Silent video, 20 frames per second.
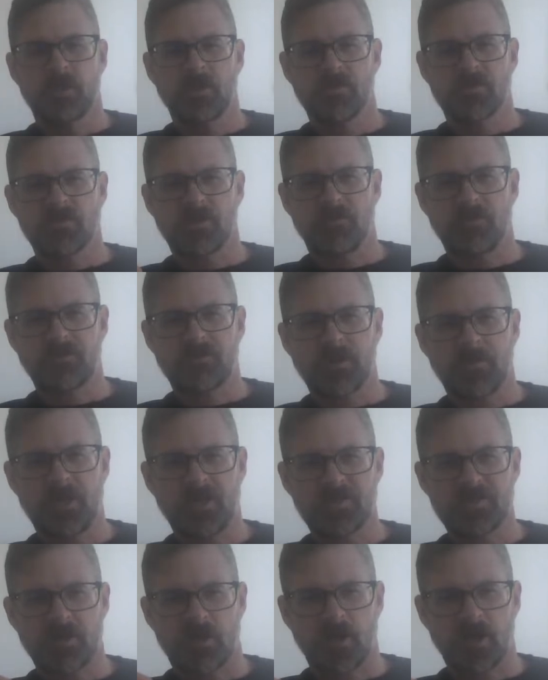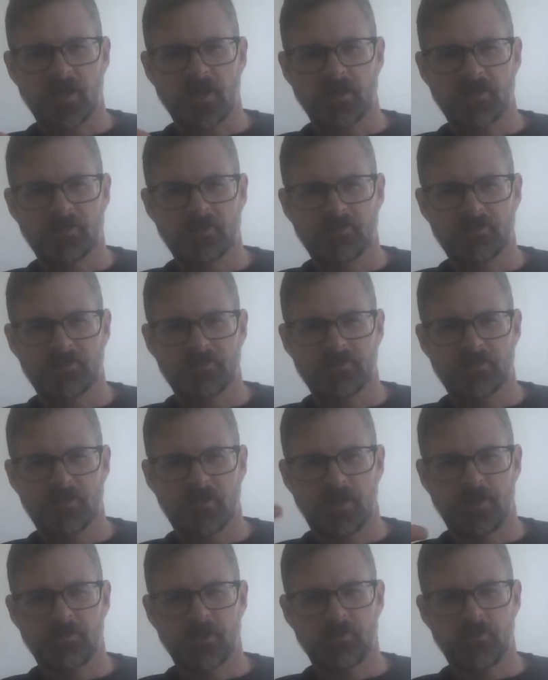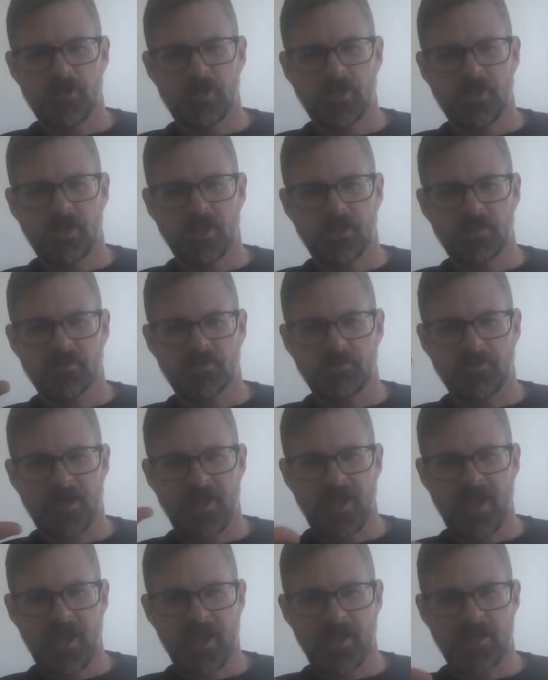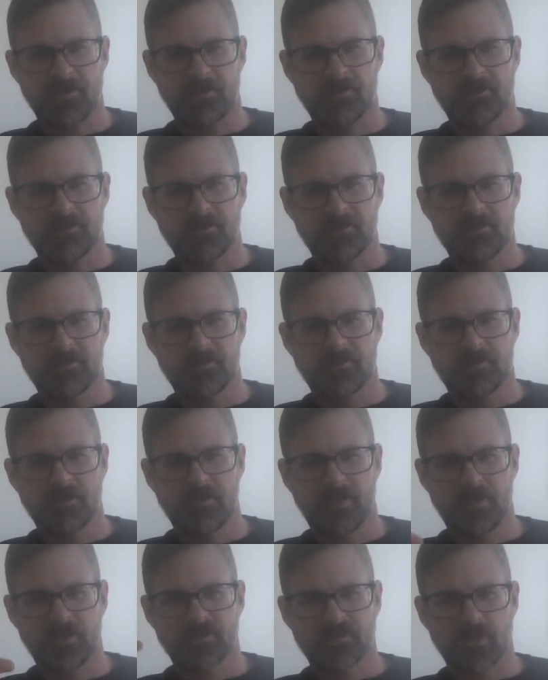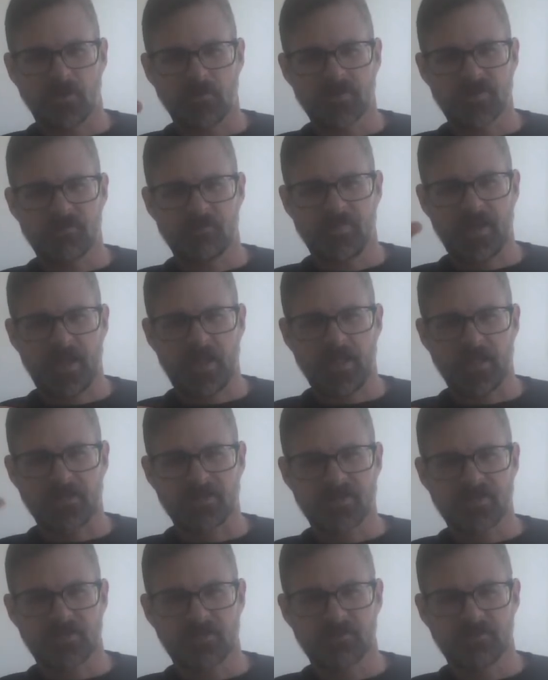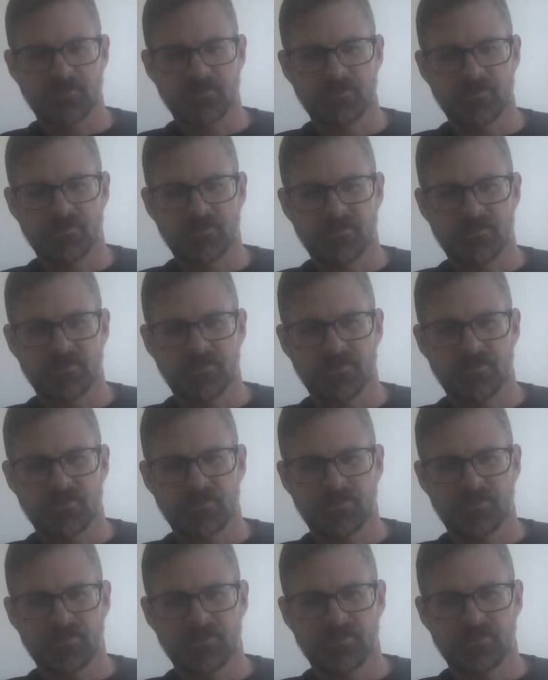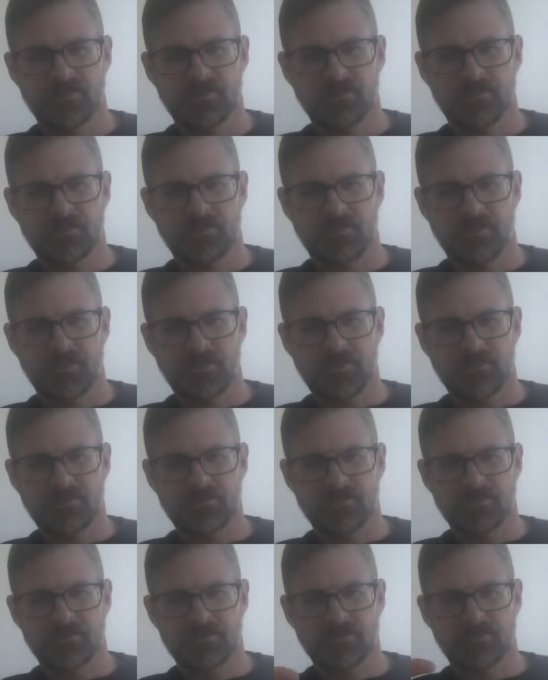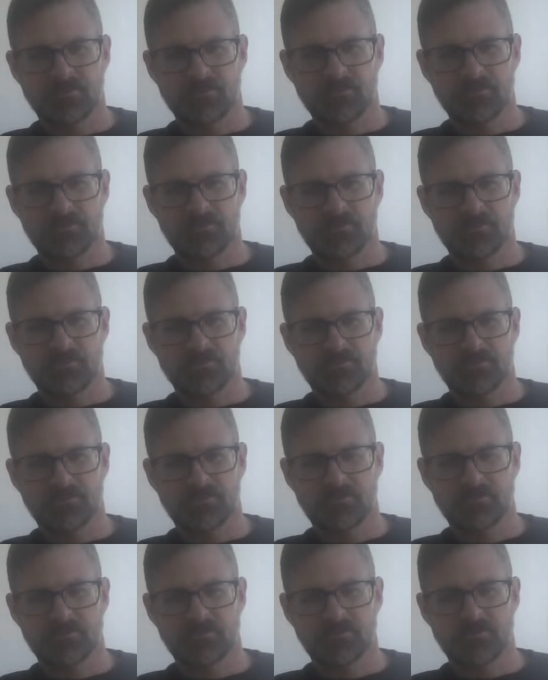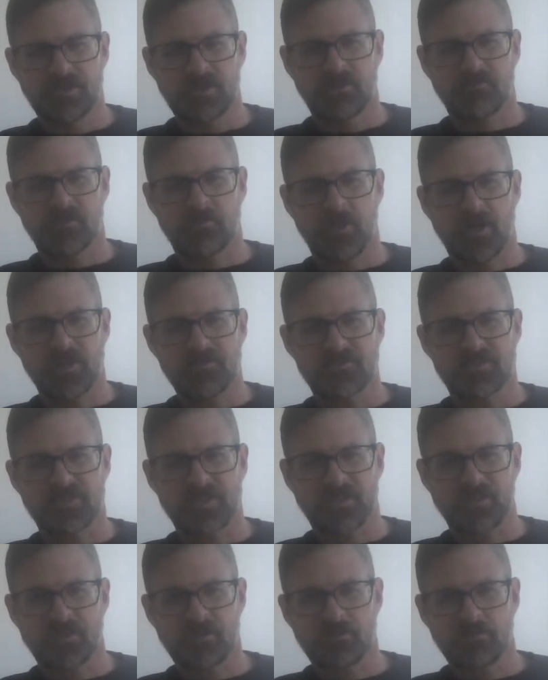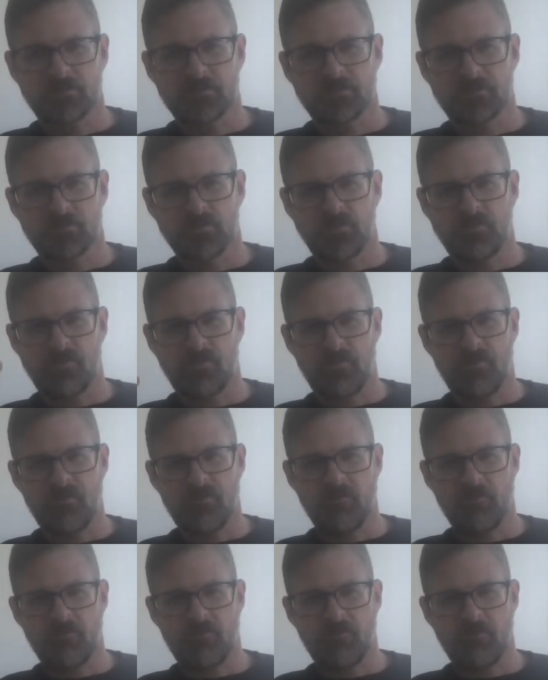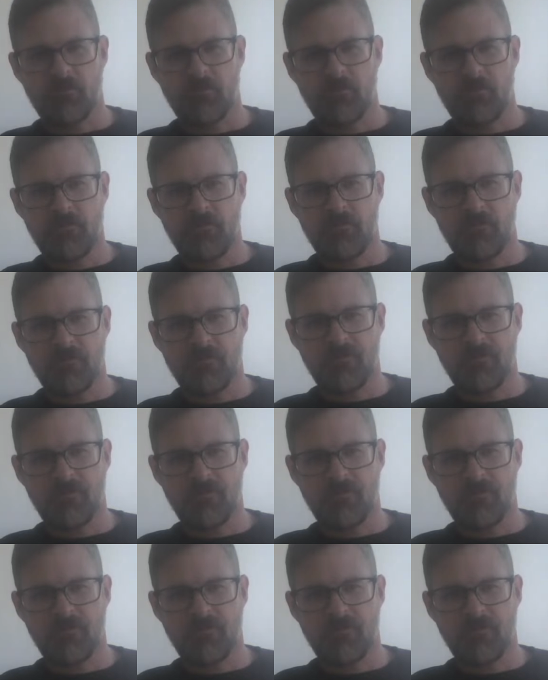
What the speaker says: So every time I talk, I'm communicating to my hand, and it's always in balance, right? Now, if I'm off signal, it